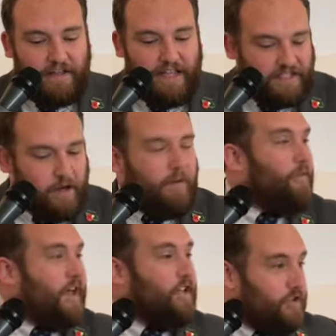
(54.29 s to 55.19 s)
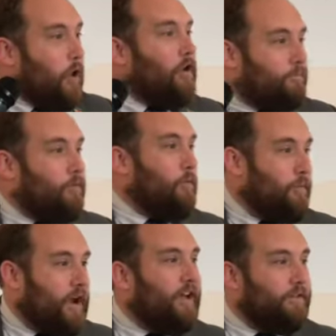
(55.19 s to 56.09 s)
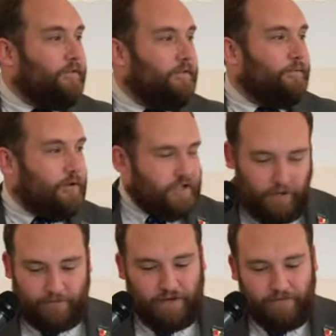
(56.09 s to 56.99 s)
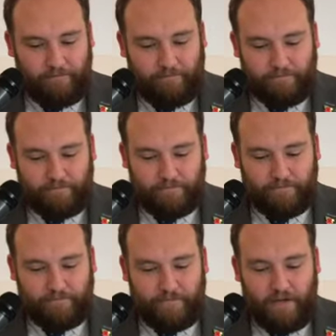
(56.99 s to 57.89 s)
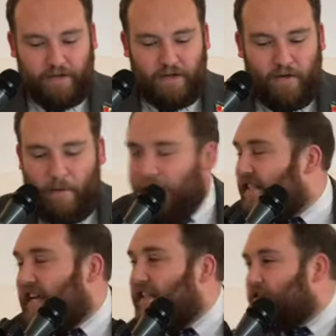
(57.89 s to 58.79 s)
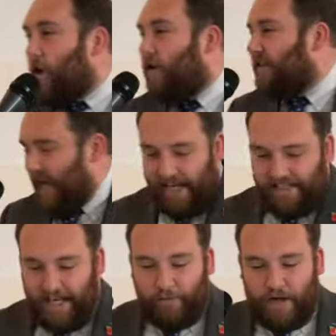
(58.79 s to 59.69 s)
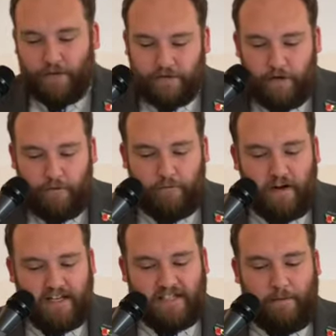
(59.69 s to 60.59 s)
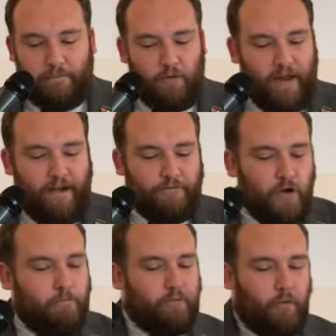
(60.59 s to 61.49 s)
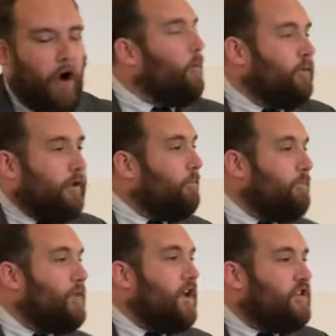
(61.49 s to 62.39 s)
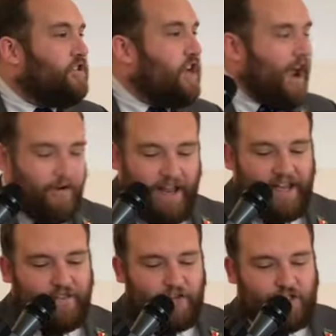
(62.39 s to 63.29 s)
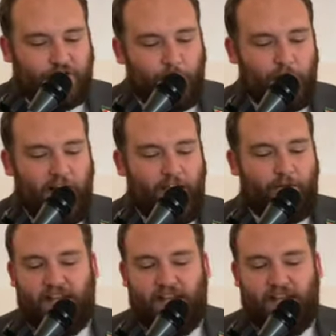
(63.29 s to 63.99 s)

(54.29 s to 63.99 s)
that some of it is not appropriate for children. When we teach on King David, for example, we have no problem sharing the story of